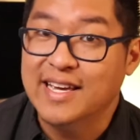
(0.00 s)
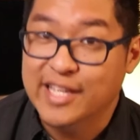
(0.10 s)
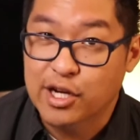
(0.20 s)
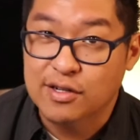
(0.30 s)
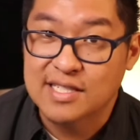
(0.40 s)

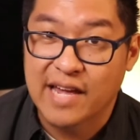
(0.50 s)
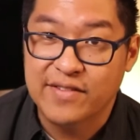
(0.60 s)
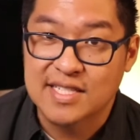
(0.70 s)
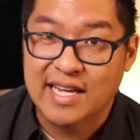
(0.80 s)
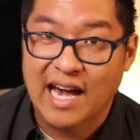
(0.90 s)
in your
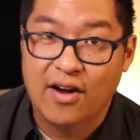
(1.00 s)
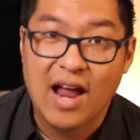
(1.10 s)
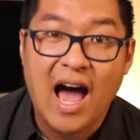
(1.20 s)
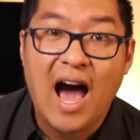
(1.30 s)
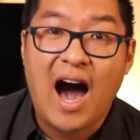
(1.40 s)
savings account.
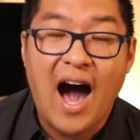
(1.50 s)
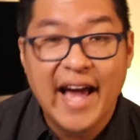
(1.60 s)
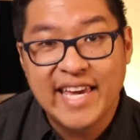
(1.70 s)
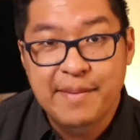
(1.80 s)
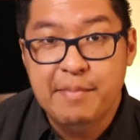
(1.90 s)

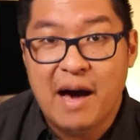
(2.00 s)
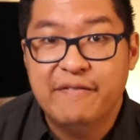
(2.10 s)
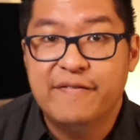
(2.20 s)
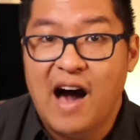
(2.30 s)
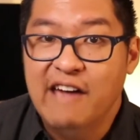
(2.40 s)
I keep about
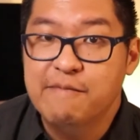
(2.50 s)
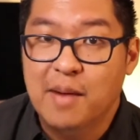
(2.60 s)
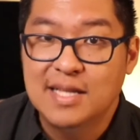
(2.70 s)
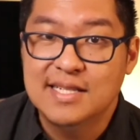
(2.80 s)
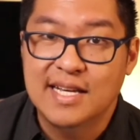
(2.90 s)
5
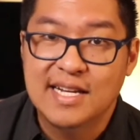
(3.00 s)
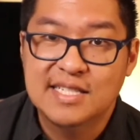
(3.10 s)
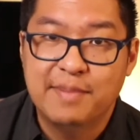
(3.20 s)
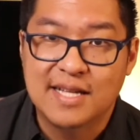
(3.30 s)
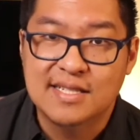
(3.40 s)
months in
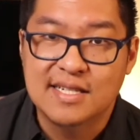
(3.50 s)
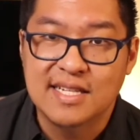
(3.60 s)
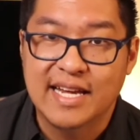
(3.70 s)
expenses